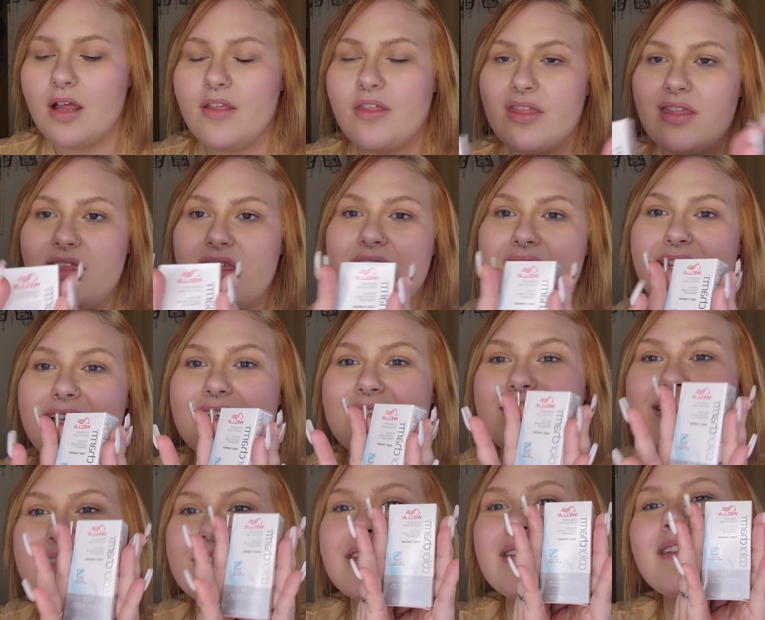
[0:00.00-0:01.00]

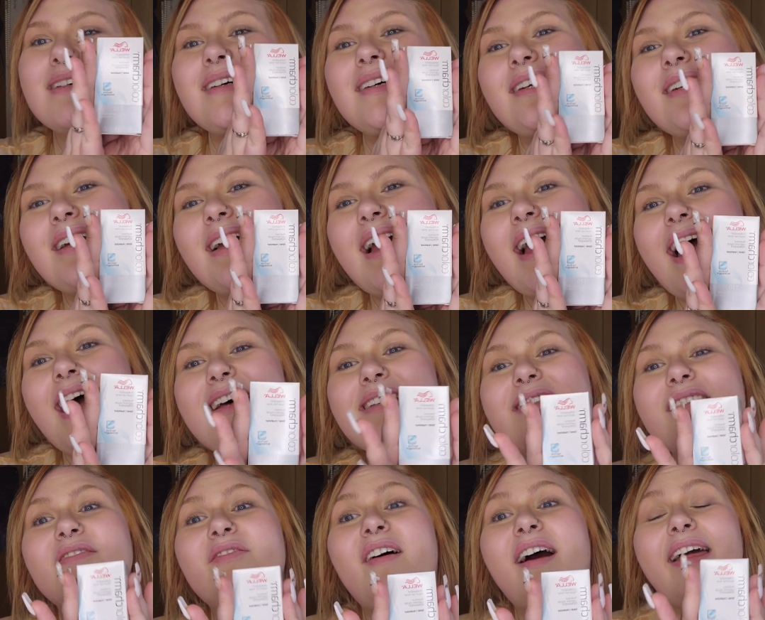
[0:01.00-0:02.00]
this has
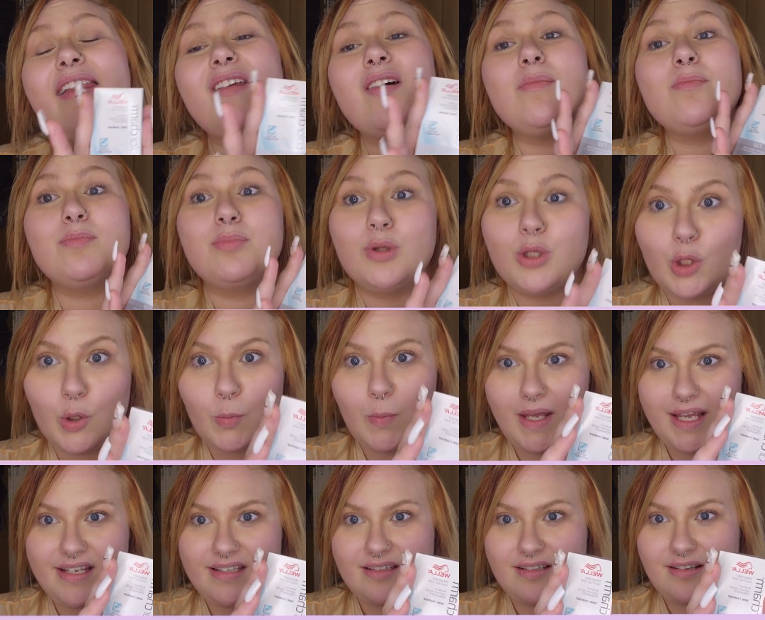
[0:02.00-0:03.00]
a violet blue
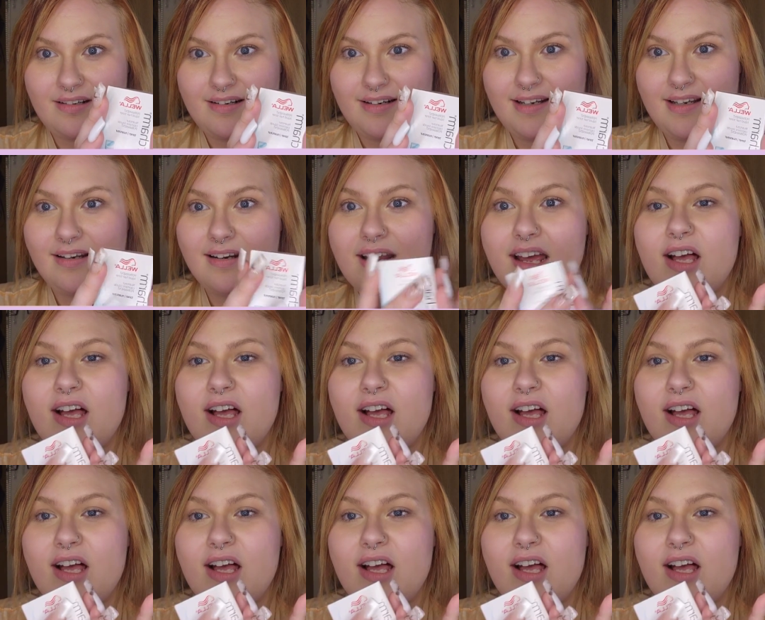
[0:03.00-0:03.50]
base on it,